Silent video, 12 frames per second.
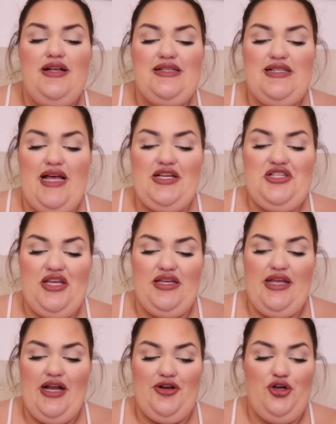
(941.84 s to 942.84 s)
slash
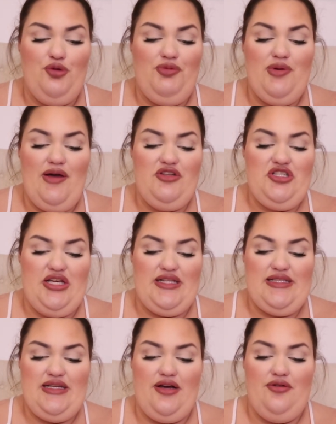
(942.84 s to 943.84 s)
skincare and hope you have a
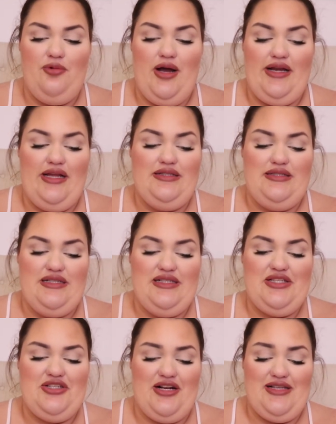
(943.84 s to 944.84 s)
chance to unwind and
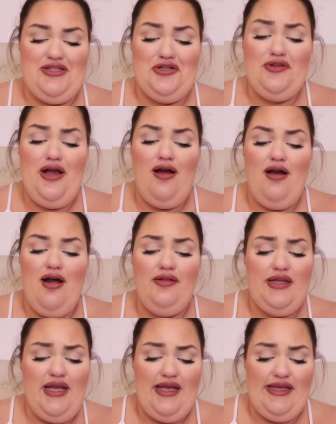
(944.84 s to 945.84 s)
de-stress during the
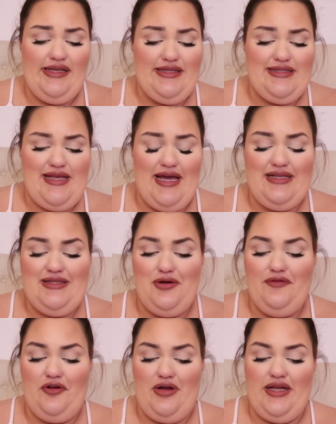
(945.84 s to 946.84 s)
holidays.
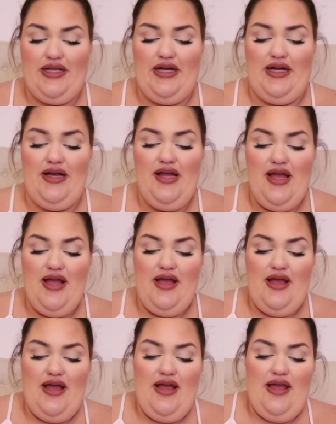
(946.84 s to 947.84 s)
XO Veronica
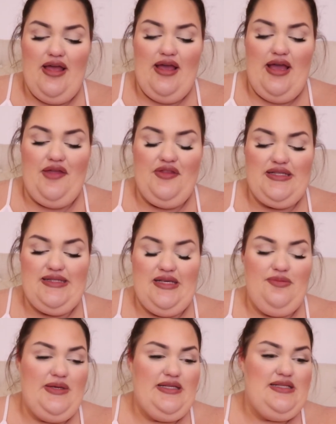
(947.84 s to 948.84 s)
and the
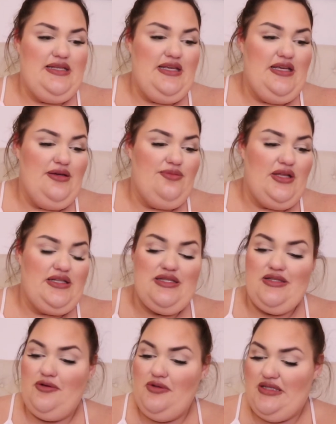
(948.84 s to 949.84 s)
CB team. That's
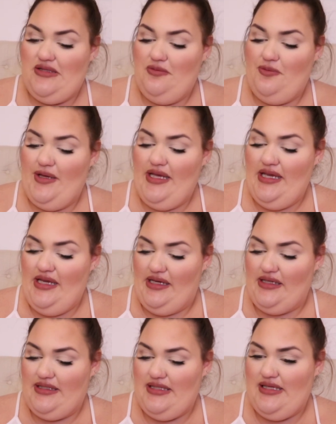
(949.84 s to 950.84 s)
so
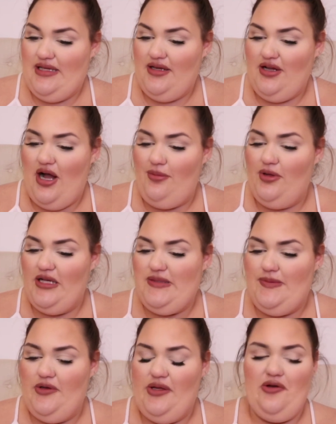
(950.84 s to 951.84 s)
sweet. Complex
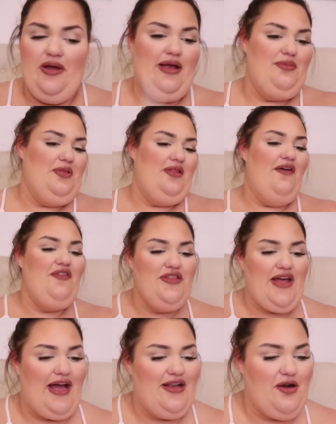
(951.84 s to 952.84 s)
Beauty. Okay, I'm loving
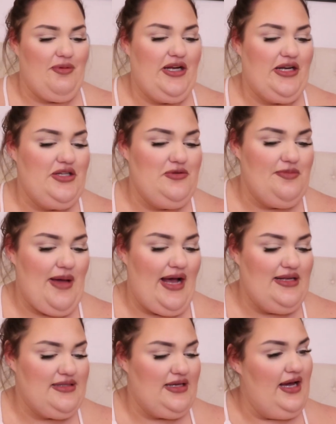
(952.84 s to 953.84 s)
that. Are we gonna do a
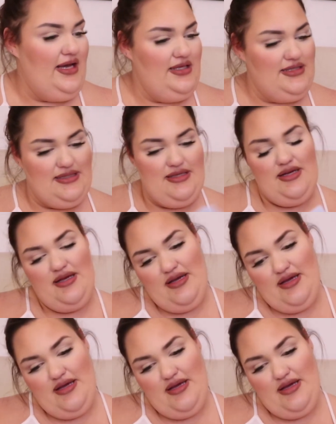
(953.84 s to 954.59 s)
mask, guys?